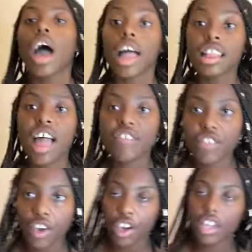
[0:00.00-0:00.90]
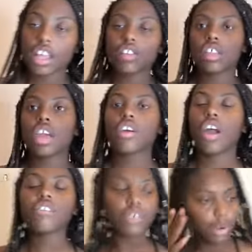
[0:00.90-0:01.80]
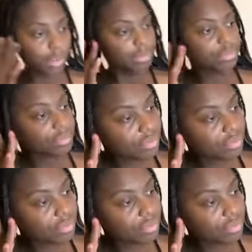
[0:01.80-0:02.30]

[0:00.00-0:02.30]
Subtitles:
I left her because I used to take her everywhere.